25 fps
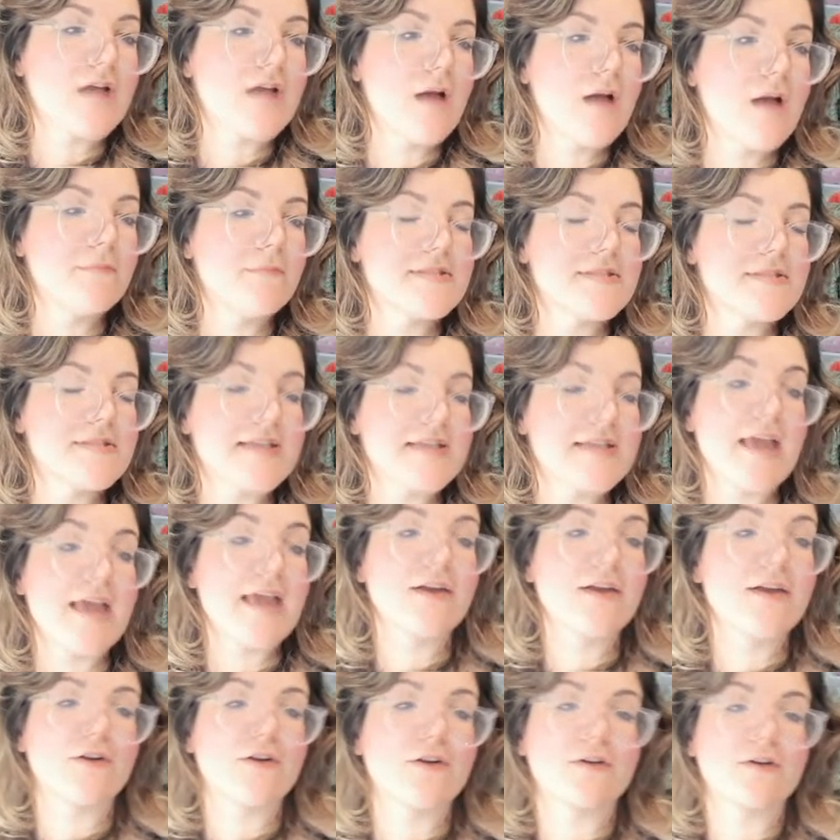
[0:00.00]

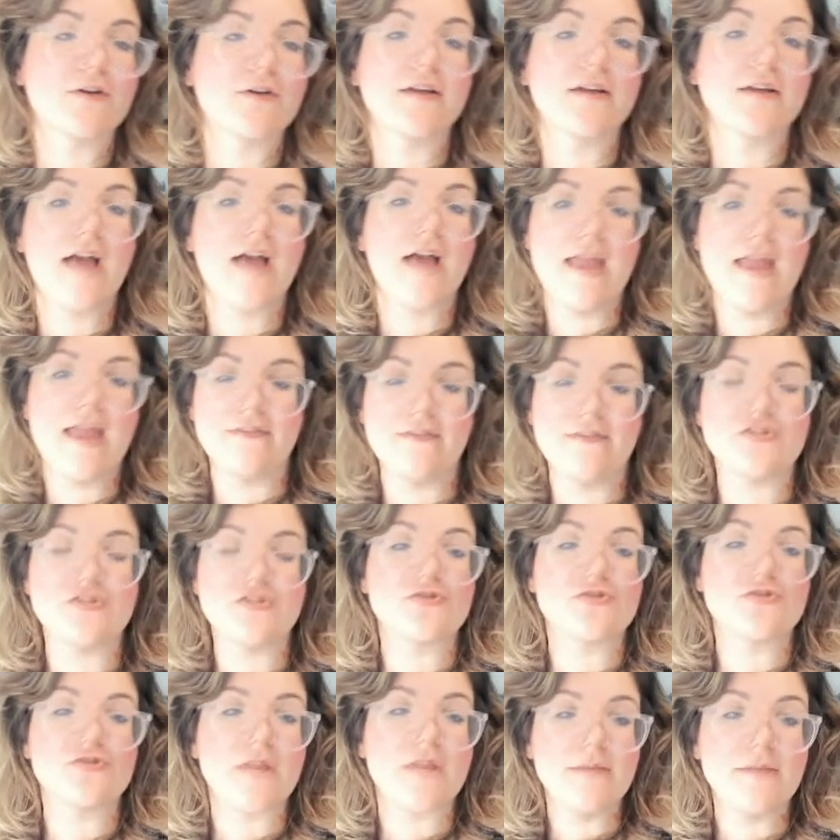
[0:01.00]
scared. I haven't
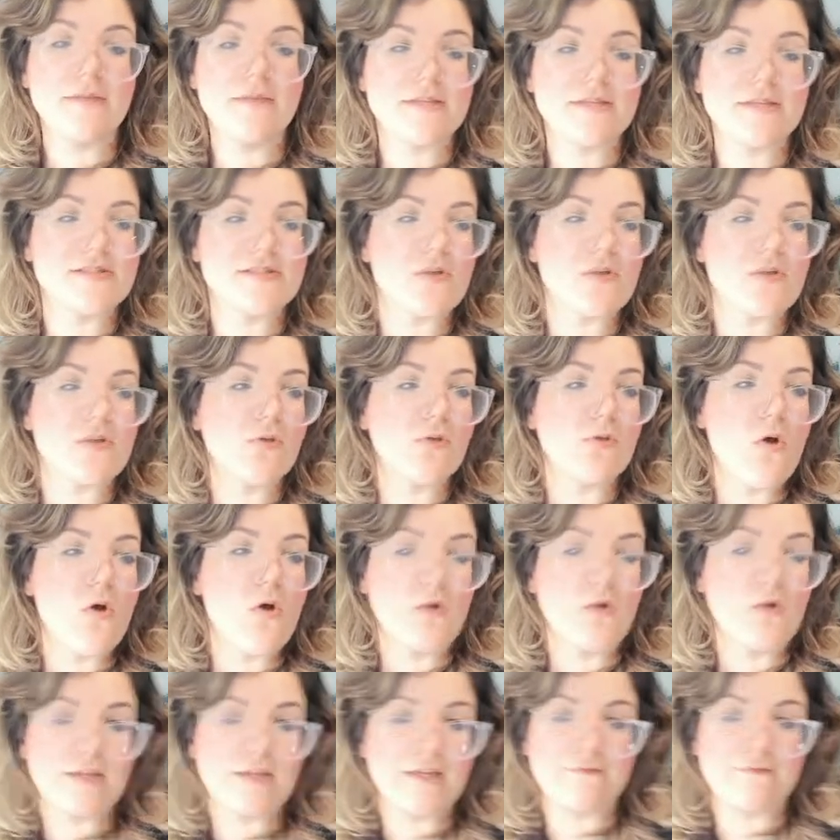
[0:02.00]
streamed in so
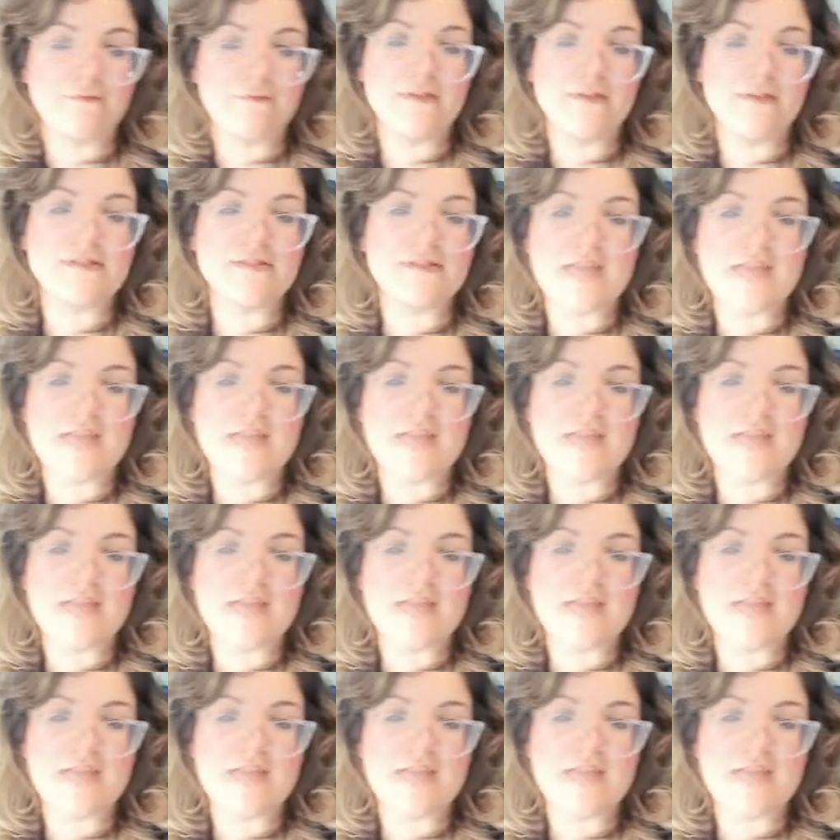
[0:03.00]
long. It feels like